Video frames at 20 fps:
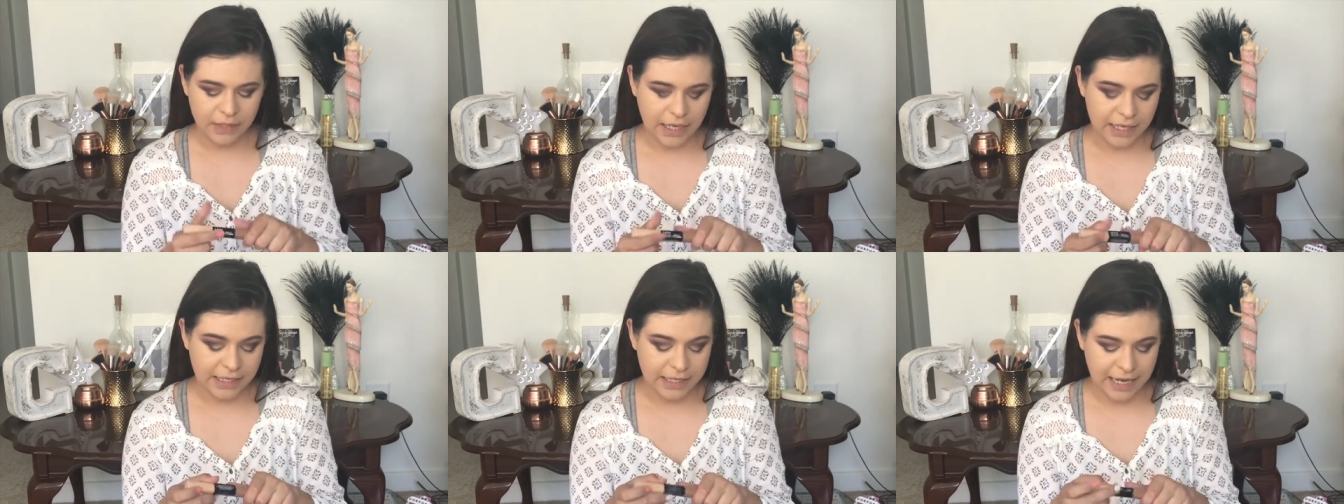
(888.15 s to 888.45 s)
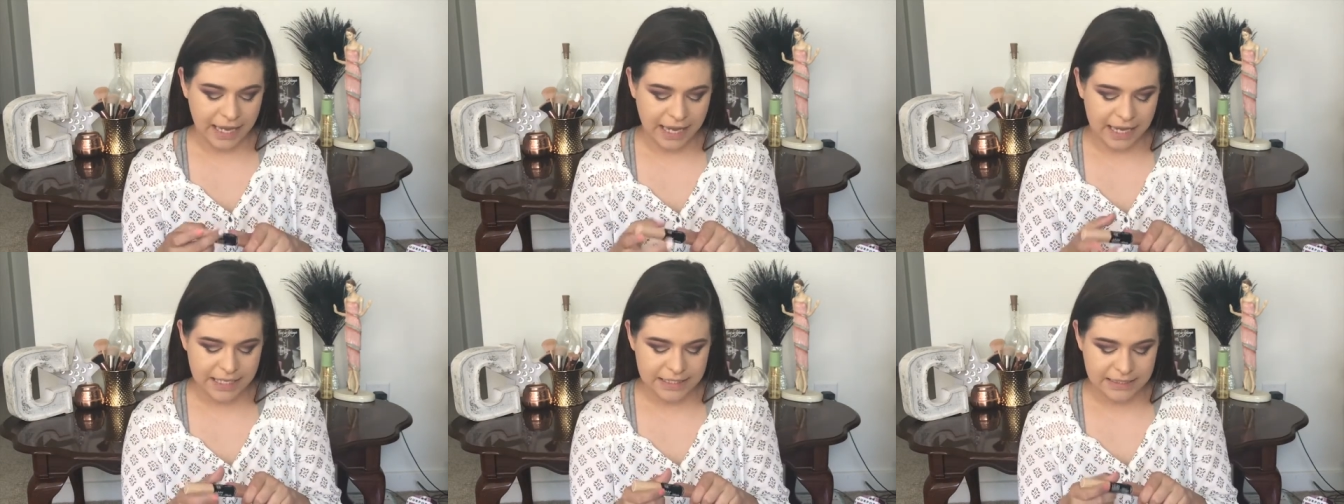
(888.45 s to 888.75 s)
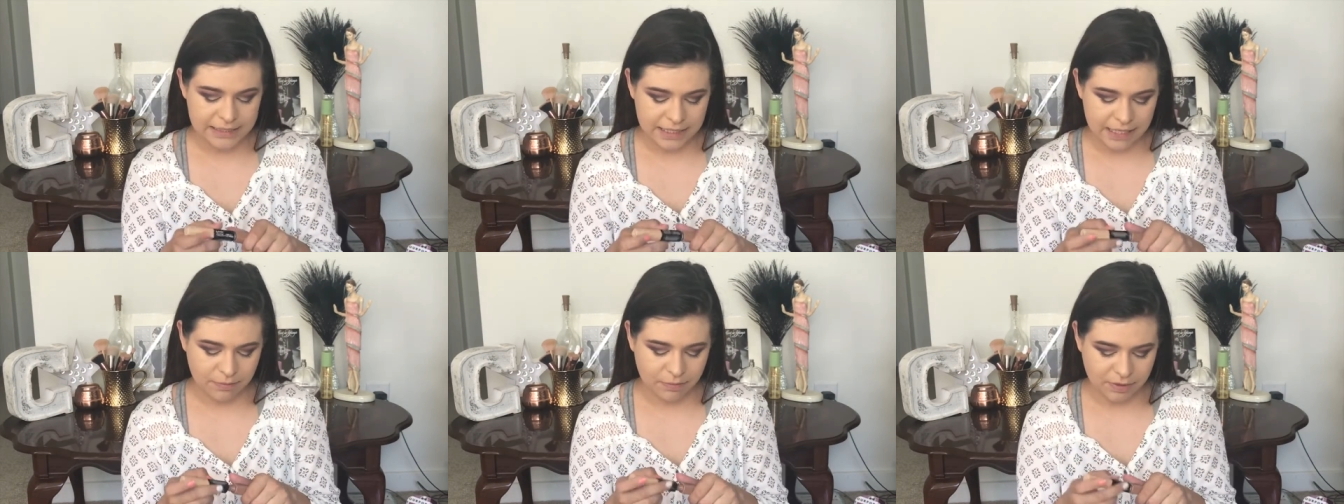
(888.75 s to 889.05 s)
and it
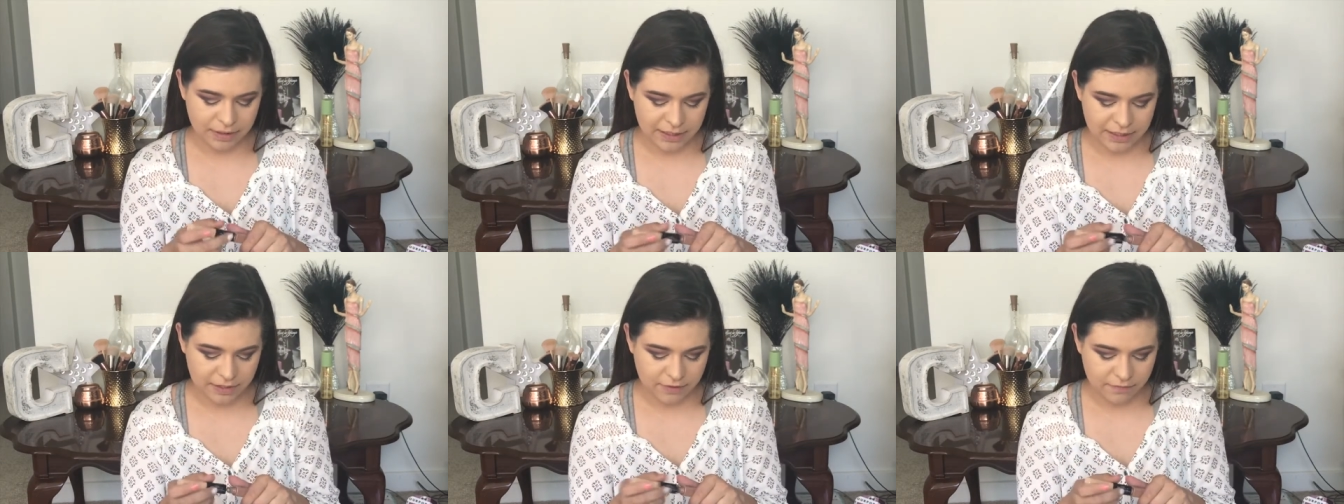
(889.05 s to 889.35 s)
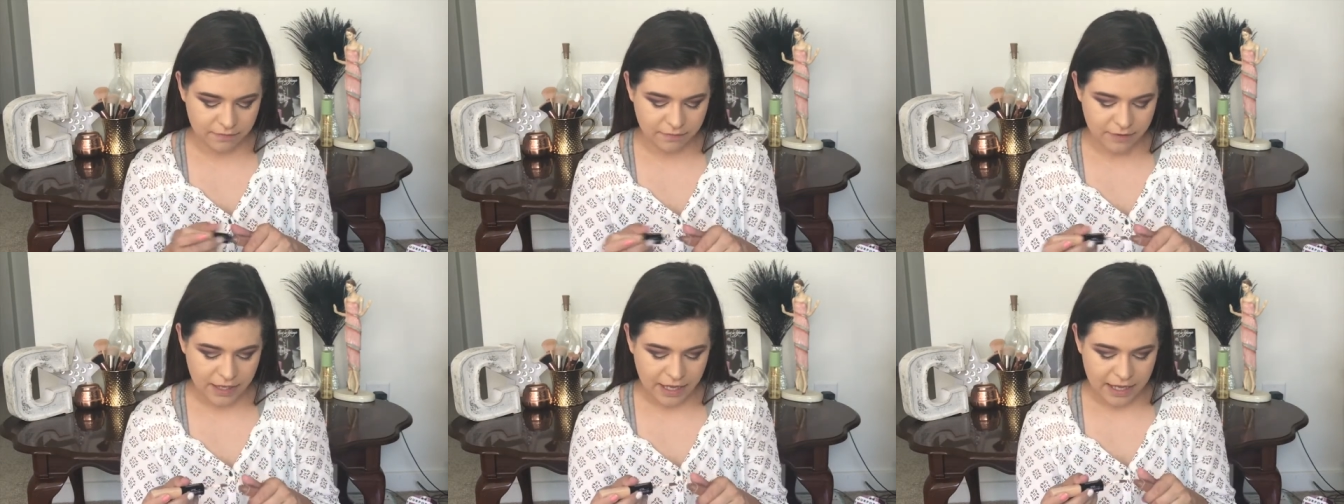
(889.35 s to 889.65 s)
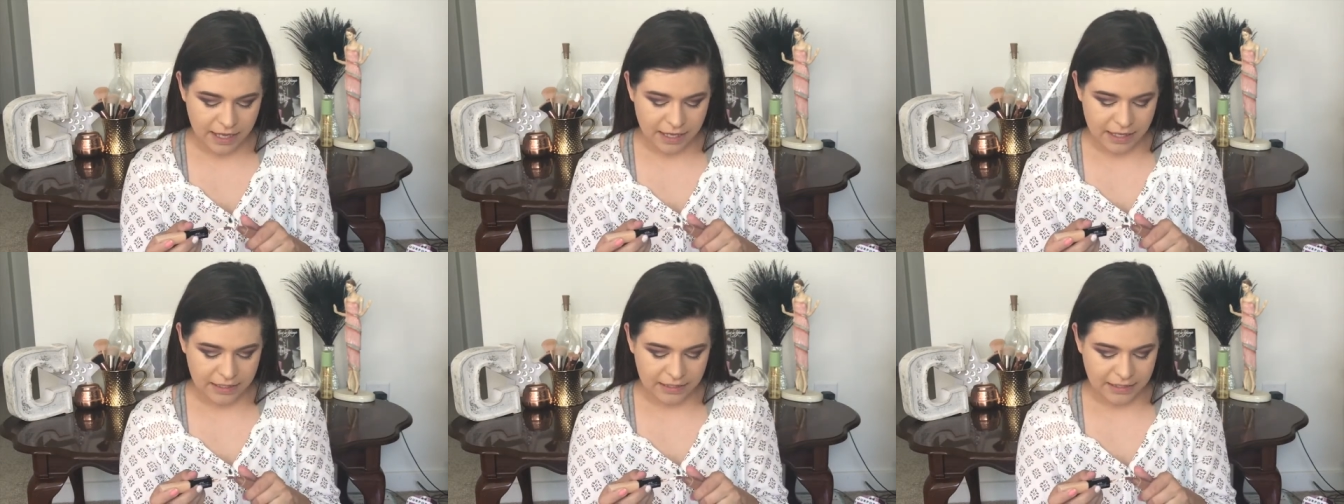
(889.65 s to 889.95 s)
has, I believe,
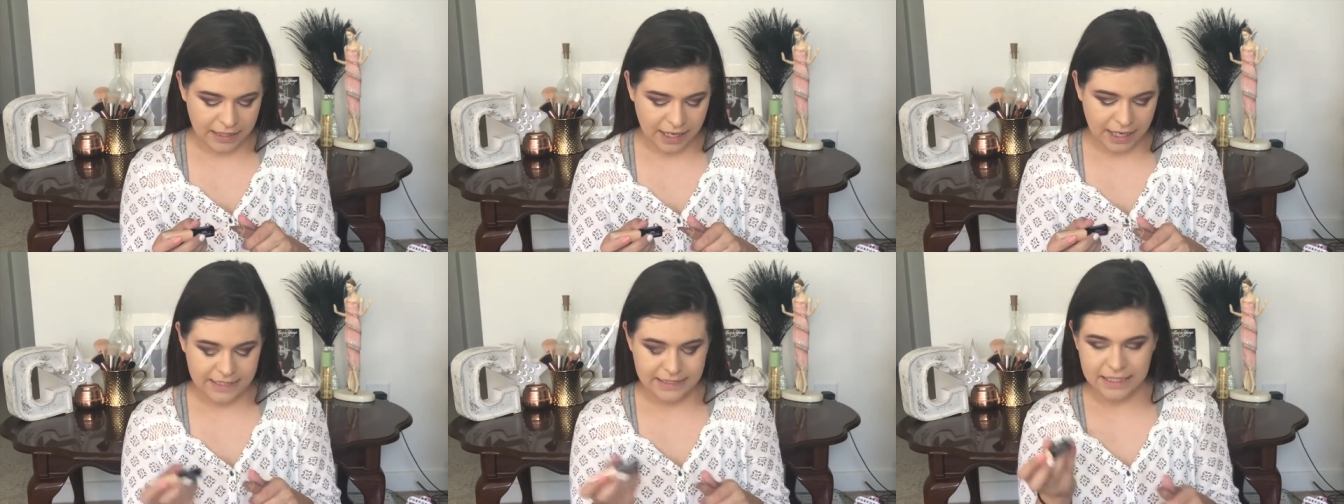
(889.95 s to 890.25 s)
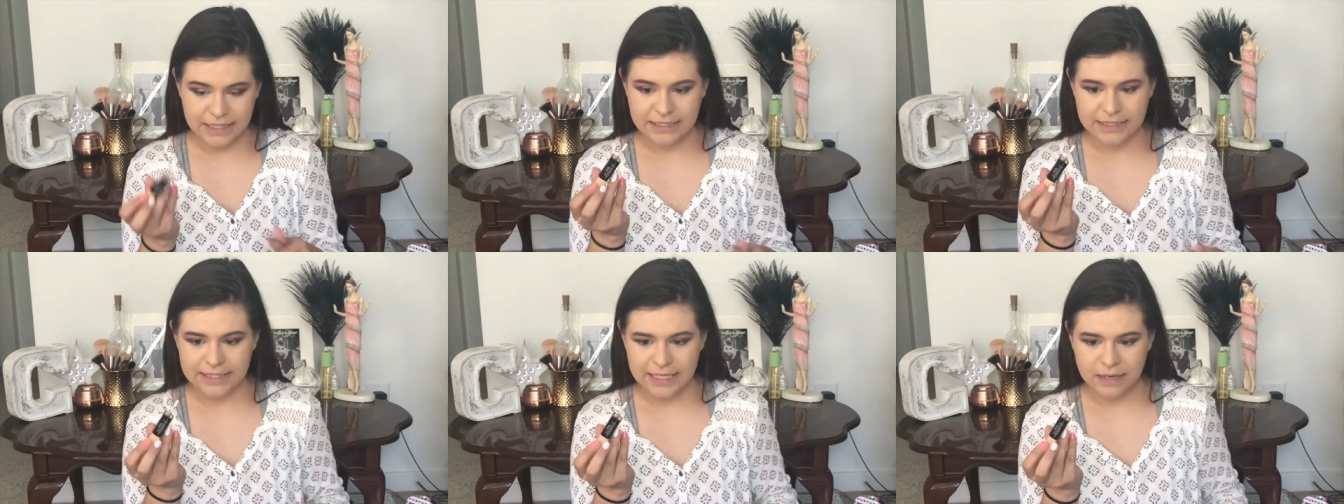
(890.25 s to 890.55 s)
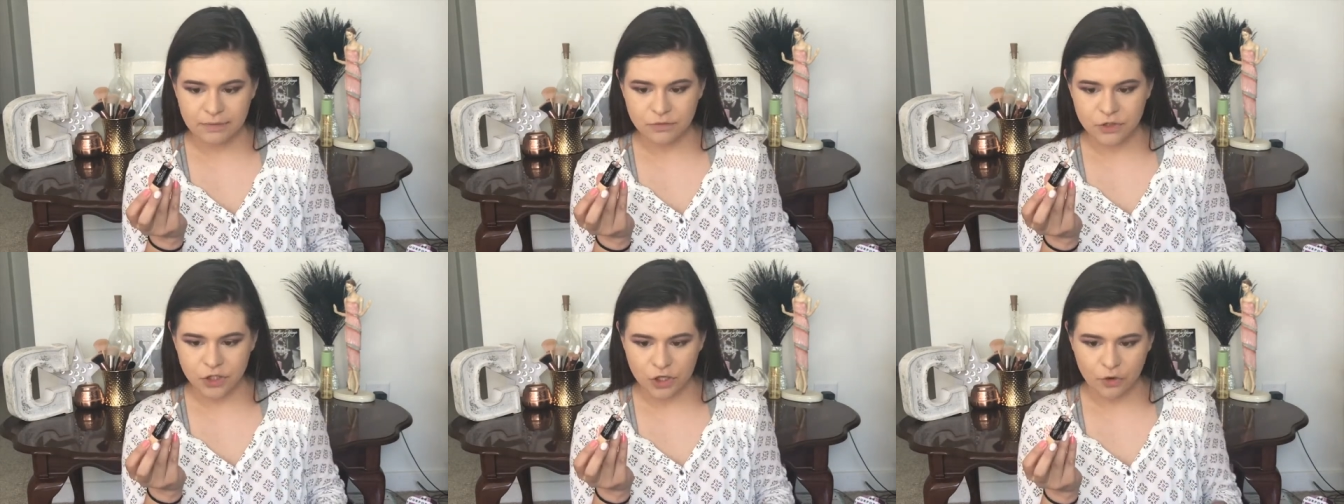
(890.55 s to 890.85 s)
it has that
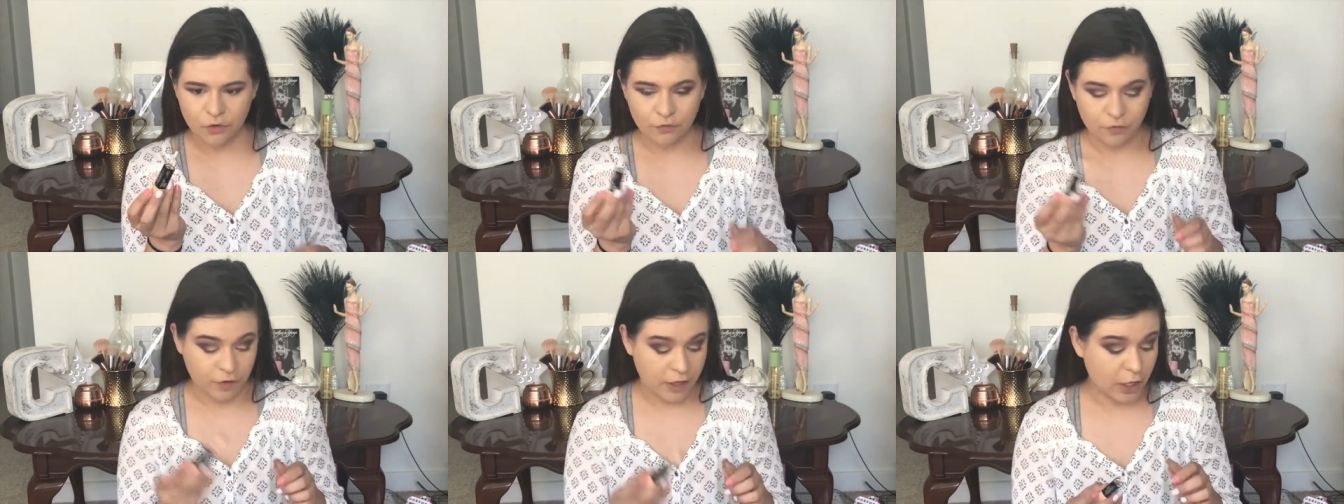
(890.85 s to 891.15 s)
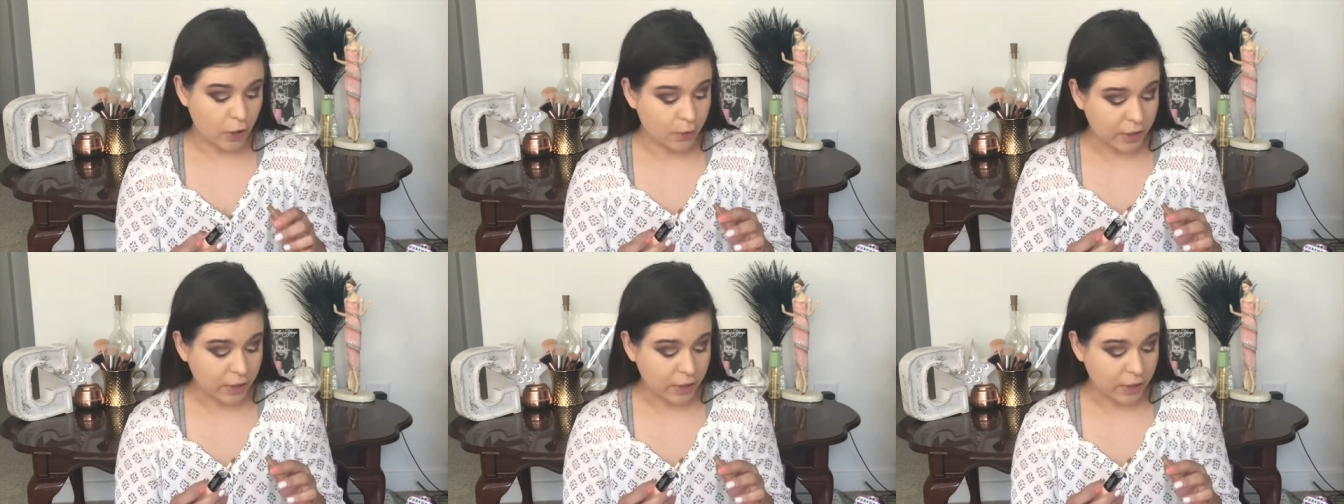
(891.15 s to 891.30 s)
same doe foot.